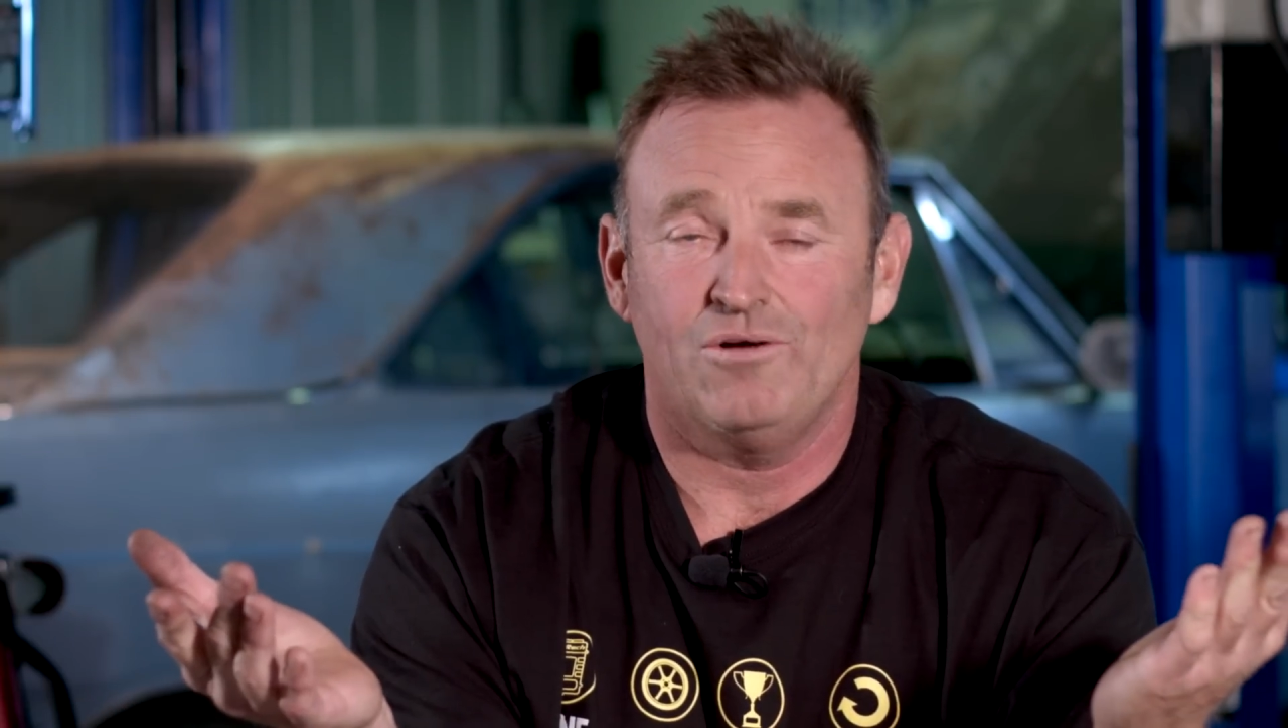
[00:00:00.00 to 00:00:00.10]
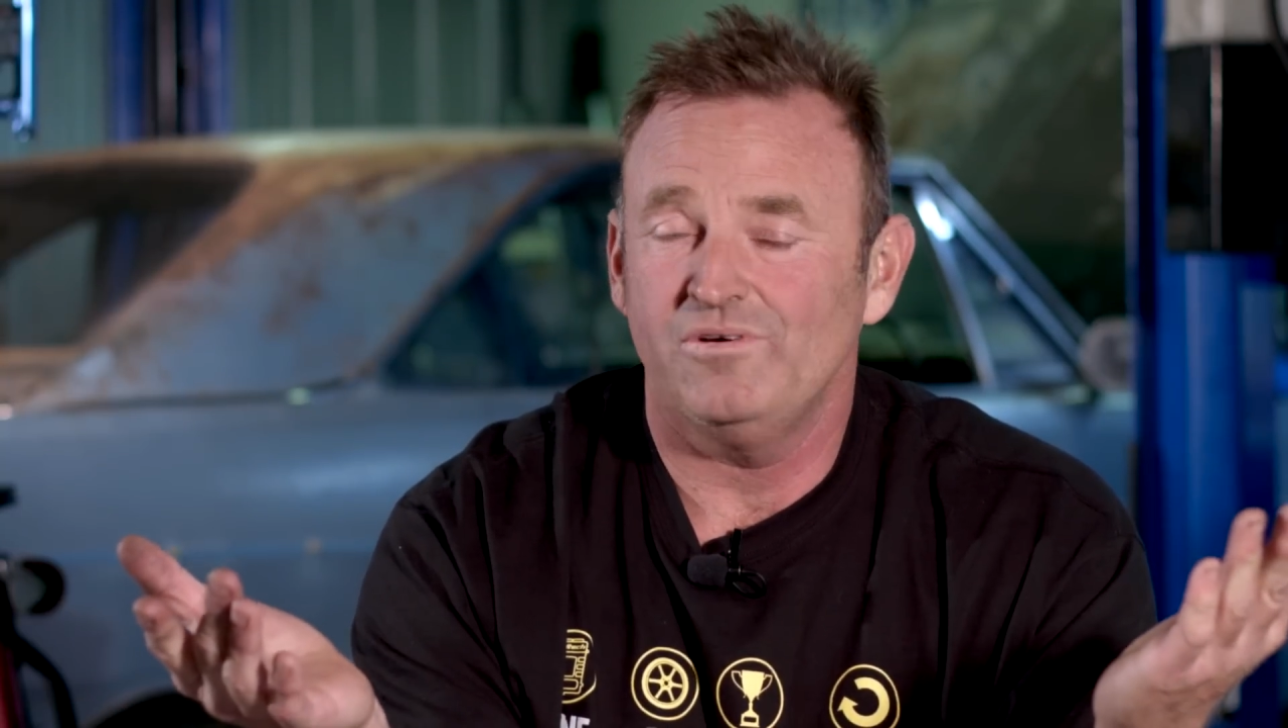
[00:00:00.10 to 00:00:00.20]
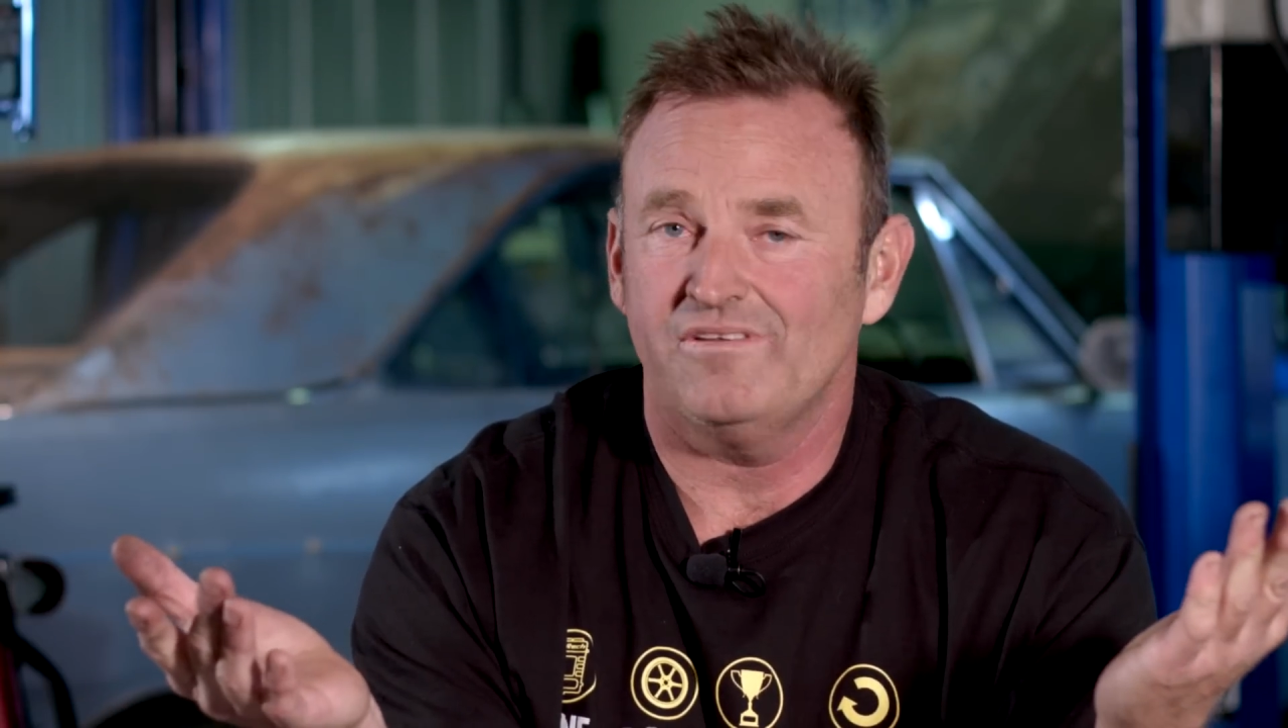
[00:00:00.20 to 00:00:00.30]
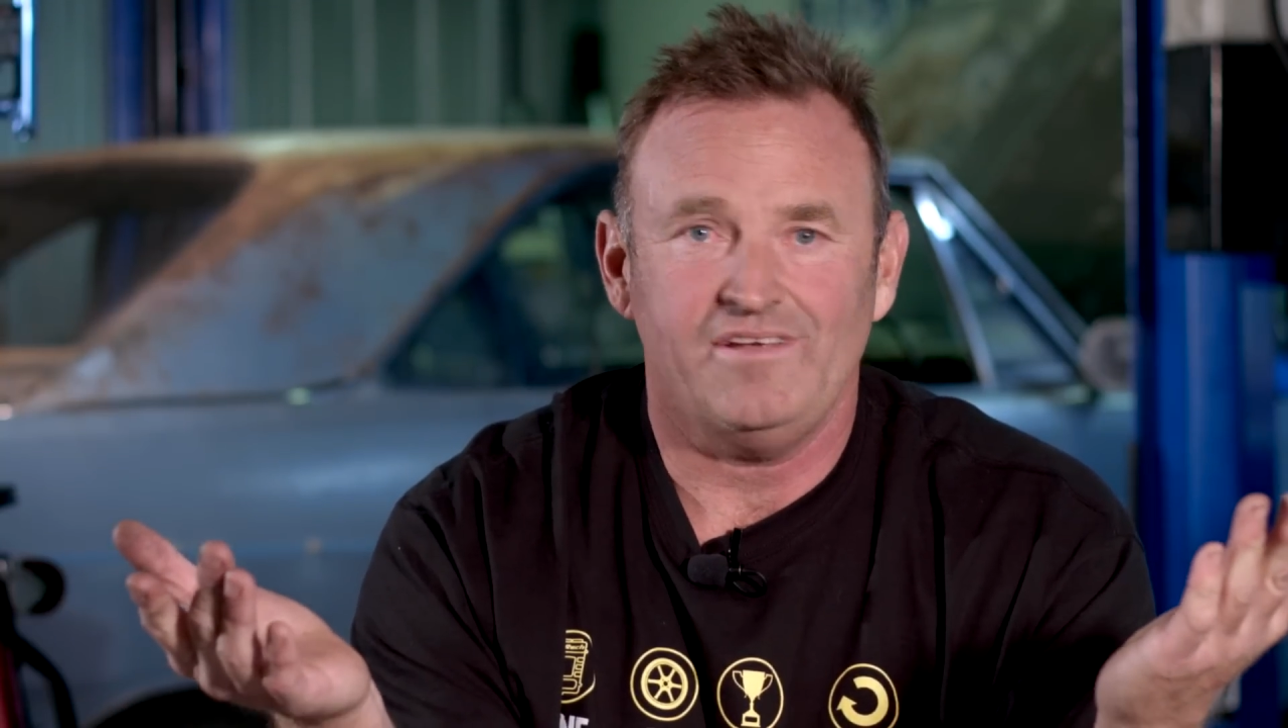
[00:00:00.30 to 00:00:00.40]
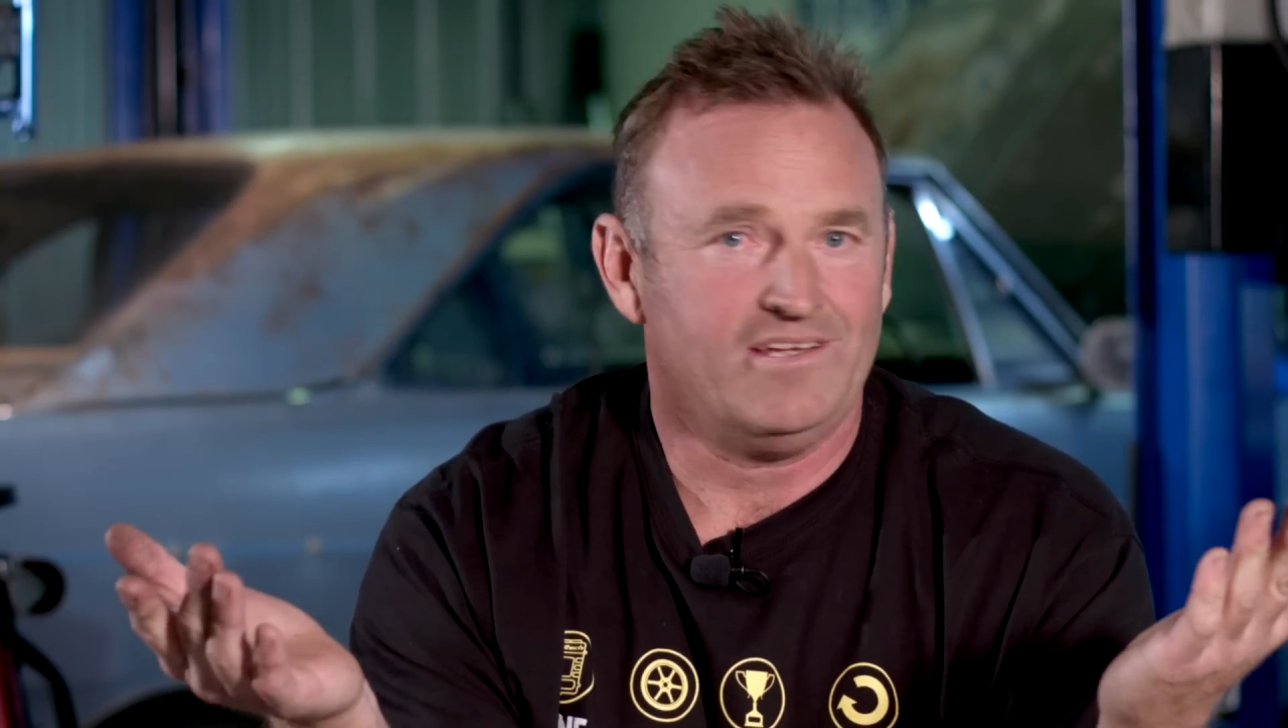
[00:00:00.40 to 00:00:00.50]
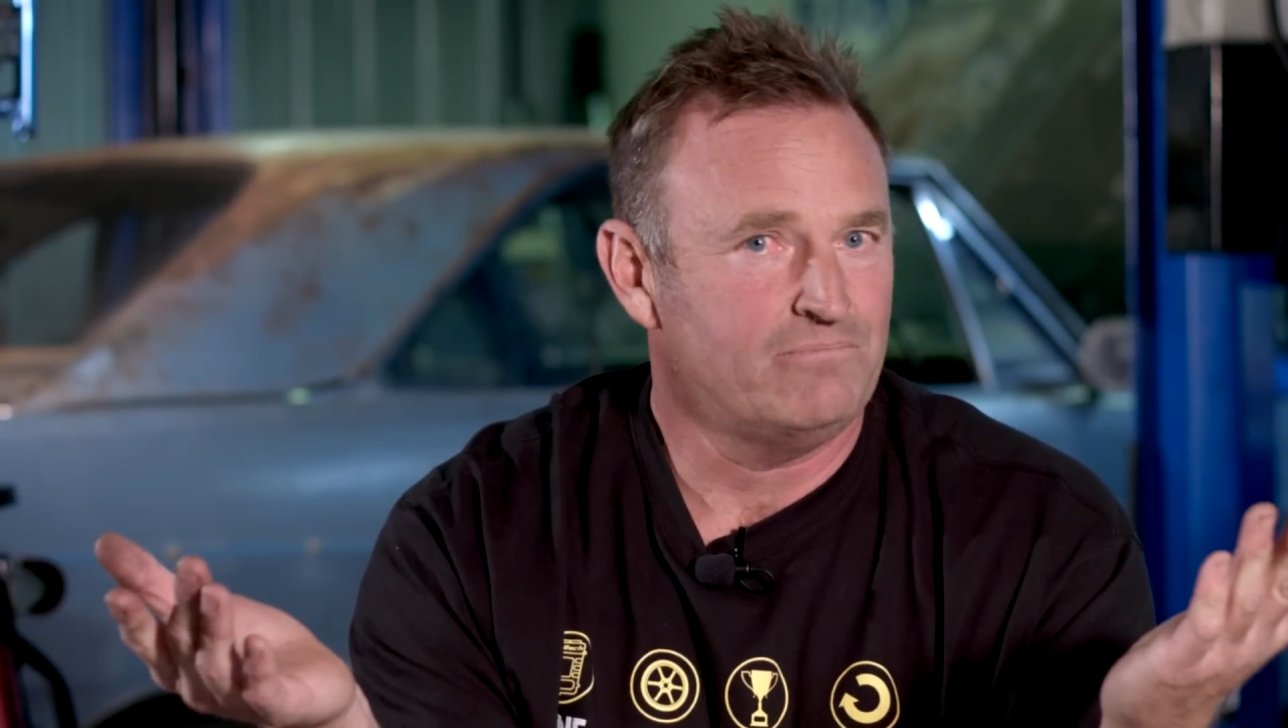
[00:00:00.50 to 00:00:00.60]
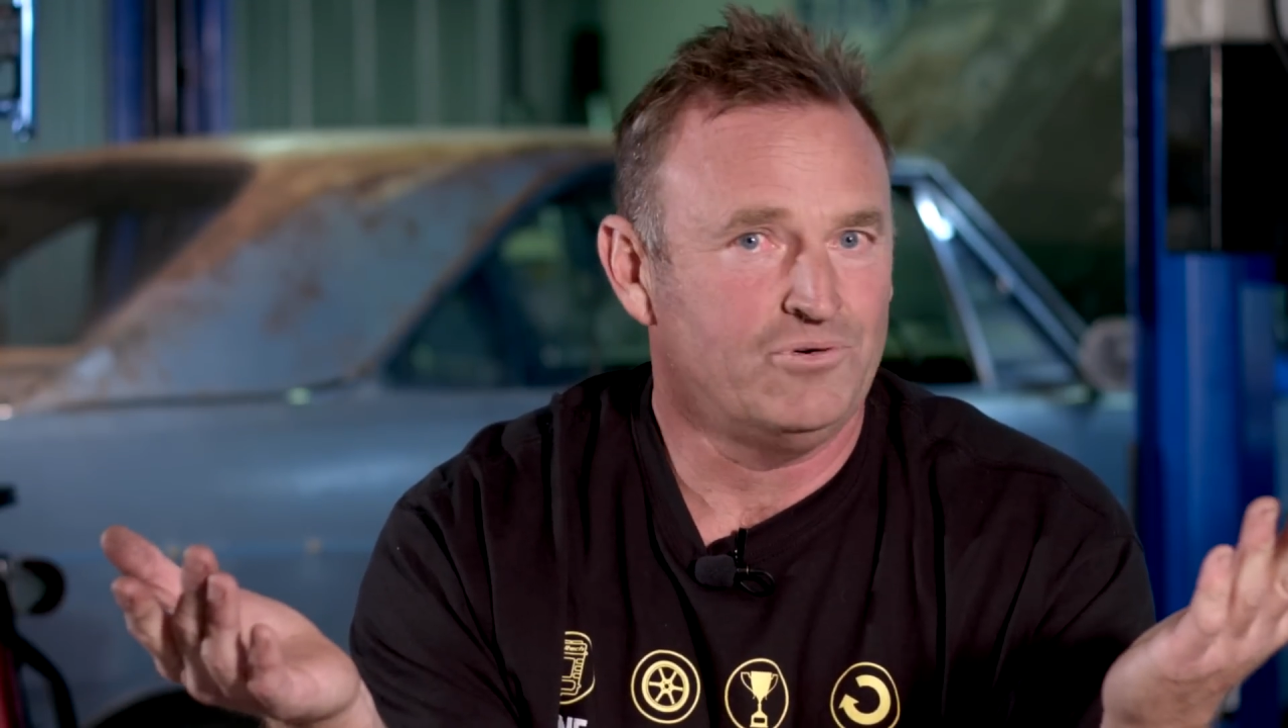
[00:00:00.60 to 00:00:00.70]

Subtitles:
I wouldn't think of